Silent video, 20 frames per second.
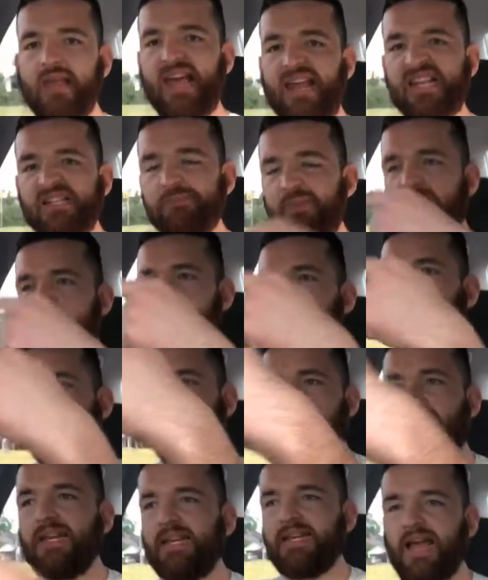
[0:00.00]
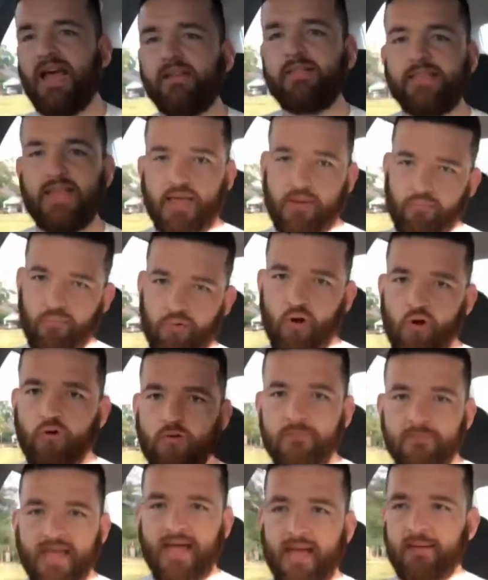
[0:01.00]
is by plotting out that
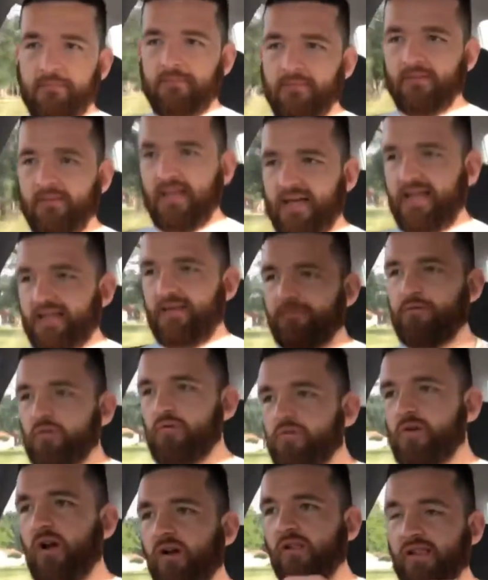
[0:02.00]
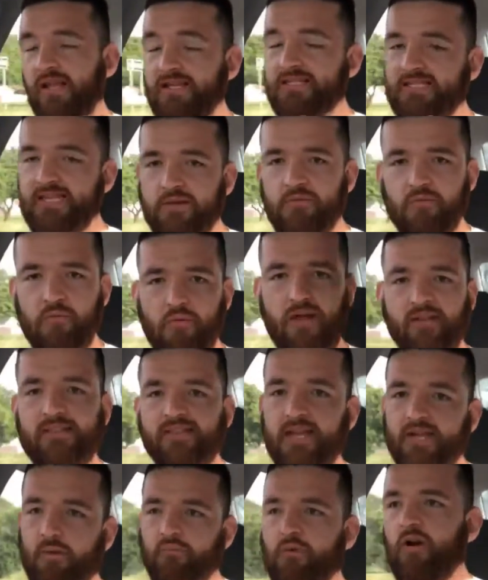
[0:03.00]
roadmap. Like, if let's say we want
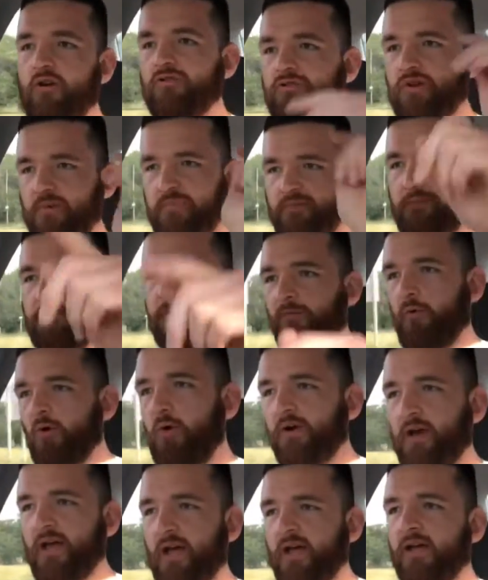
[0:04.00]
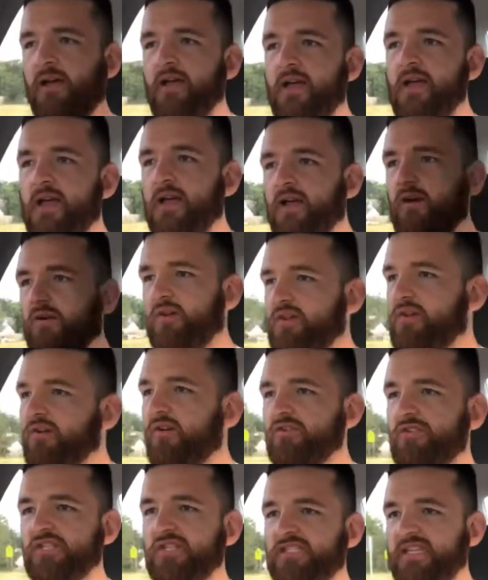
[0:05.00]
to take a road trip to Florida, you
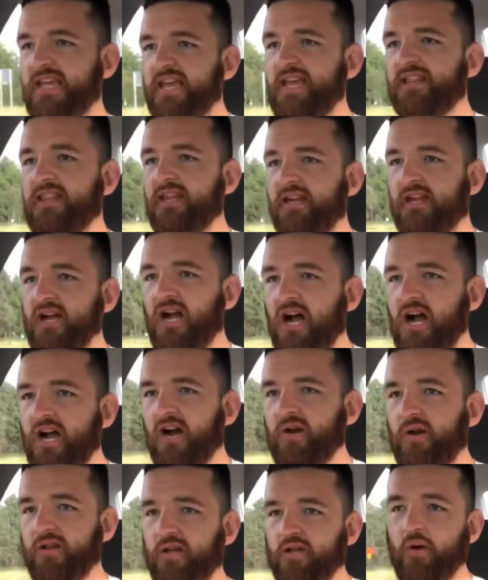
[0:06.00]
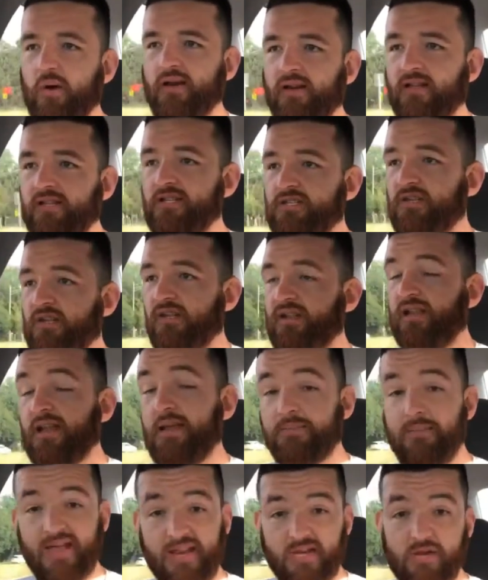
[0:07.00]
don't just get in the car and go at a leisure.
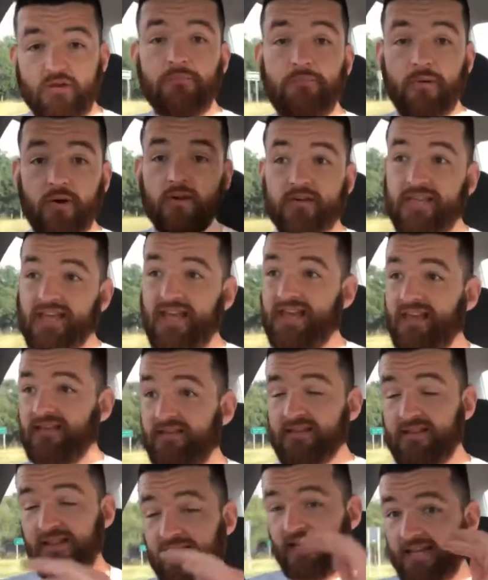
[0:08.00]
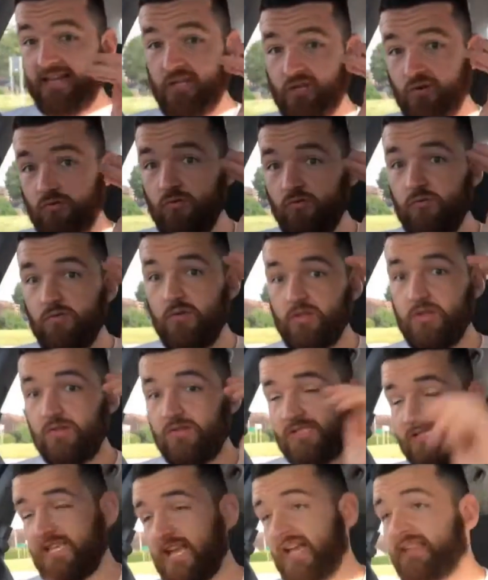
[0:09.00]
Like, man, you book it. Like, you
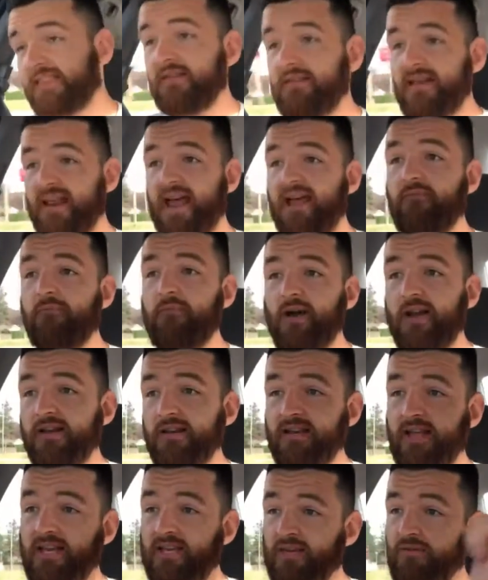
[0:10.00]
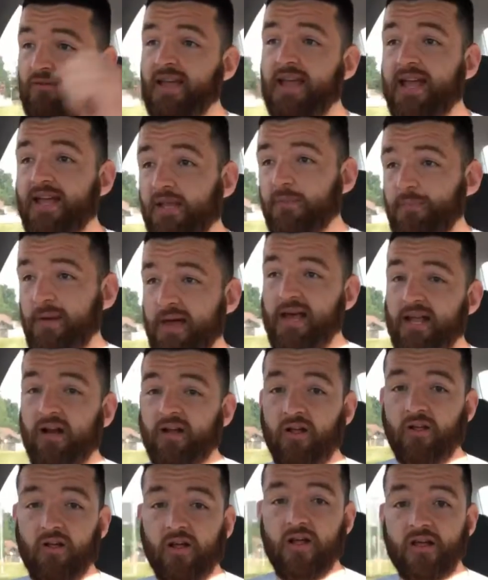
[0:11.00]
set the nav button and you lay on the
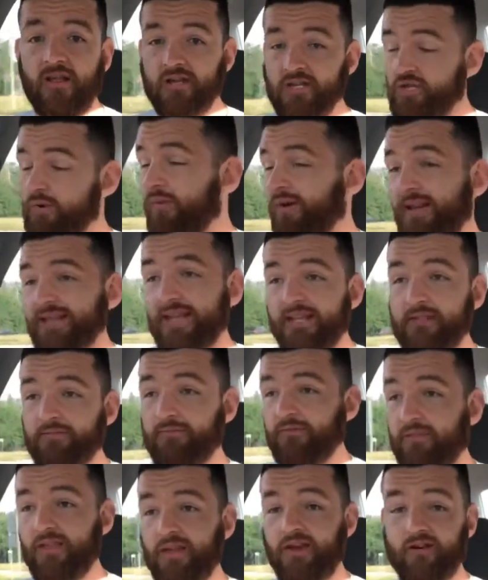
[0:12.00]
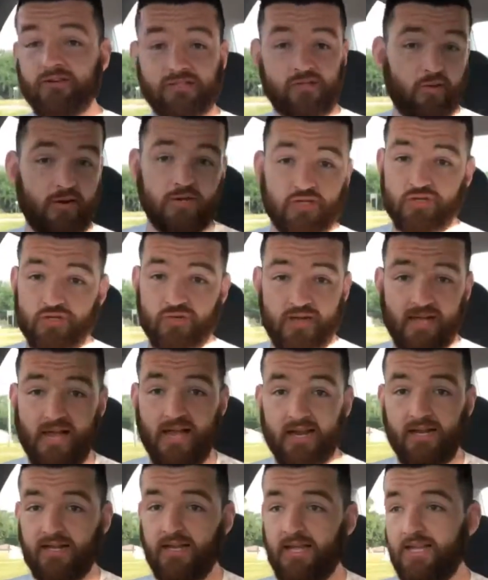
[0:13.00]
pedal because you want to get through there as quick as you
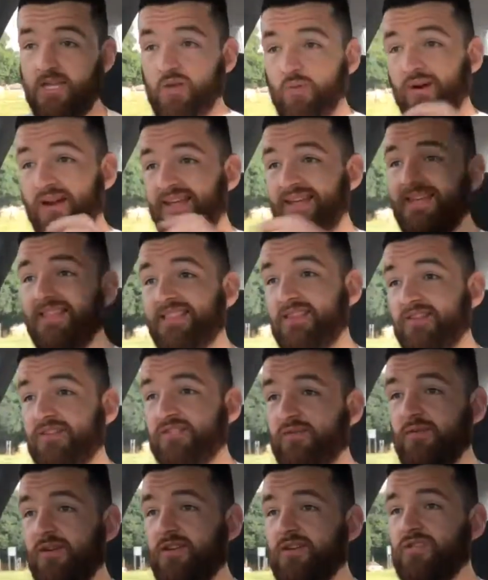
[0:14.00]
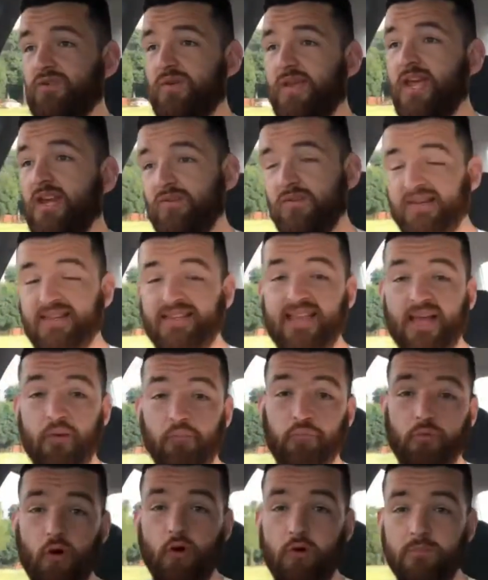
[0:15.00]
can. Like, you want to get there as quick as you can. You need
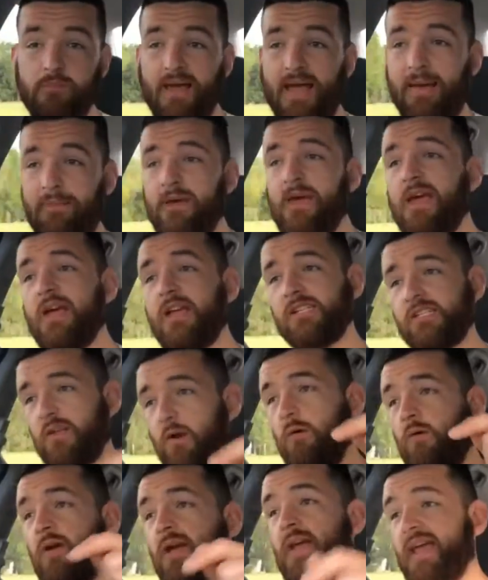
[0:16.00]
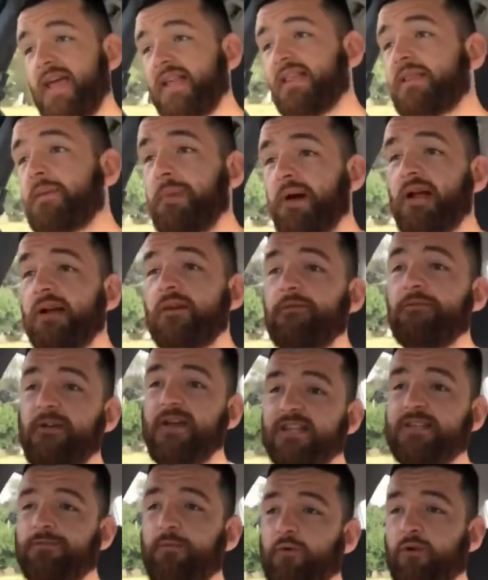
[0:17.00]
that roadmap. So hit the button,
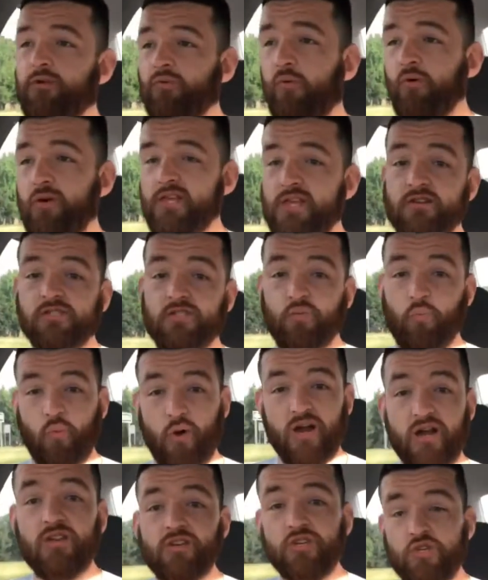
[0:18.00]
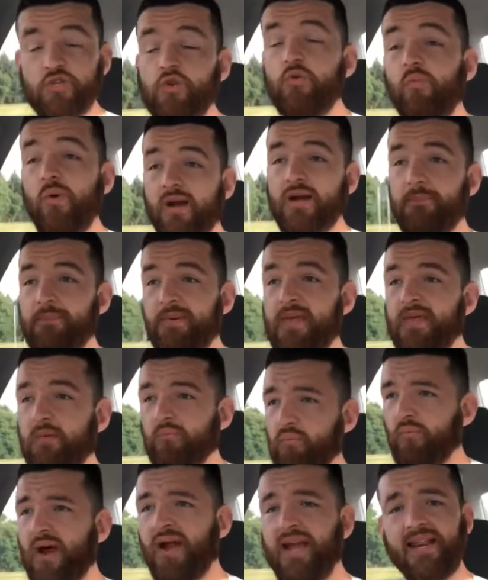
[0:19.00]
fast forward 20 years. Where do you want to be?
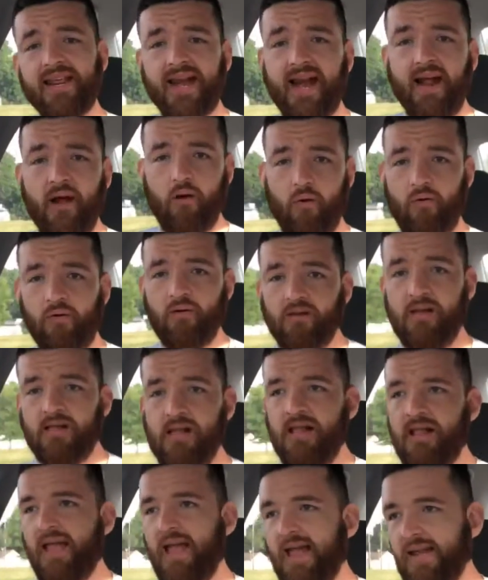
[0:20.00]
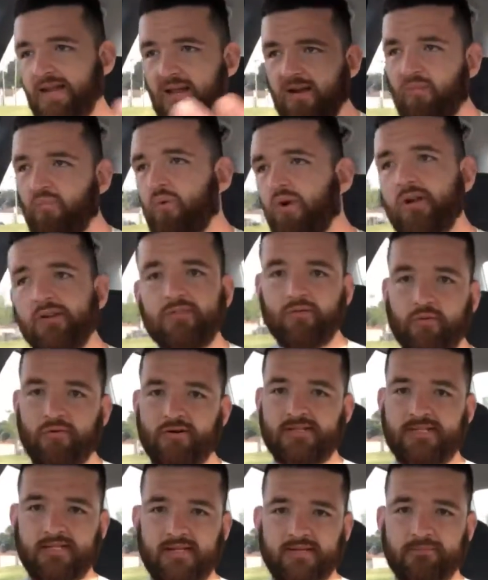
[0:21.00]
Write it out and then work
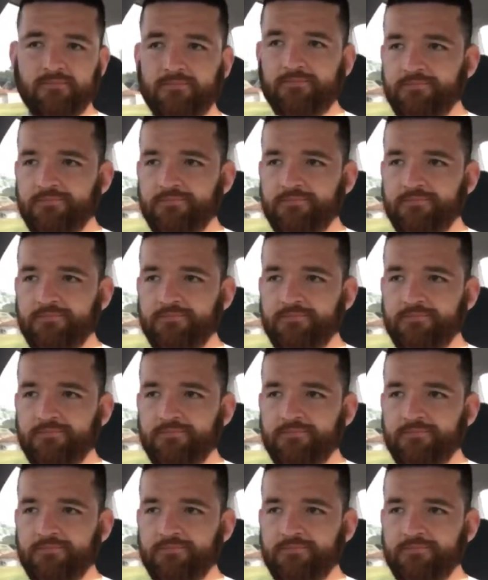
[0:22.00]
towards it.